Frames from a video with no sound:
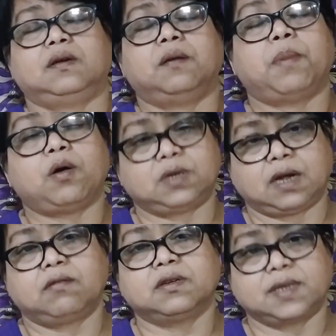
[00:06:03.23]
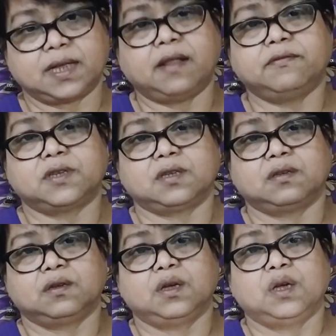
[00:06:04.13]
about ourselves?
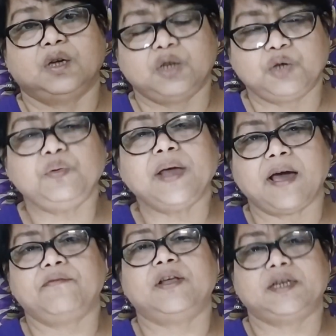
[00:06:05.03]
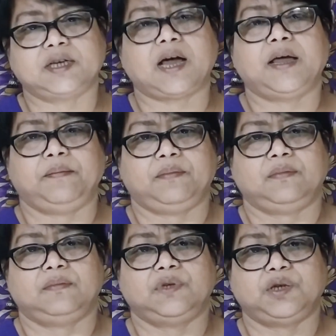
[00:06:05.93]
Do we have the time
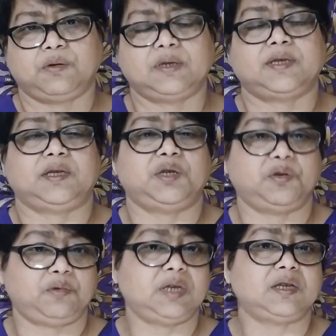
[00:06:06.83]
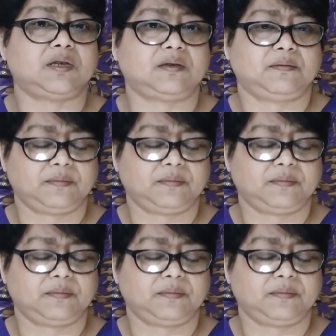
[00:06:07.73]
to listen to it?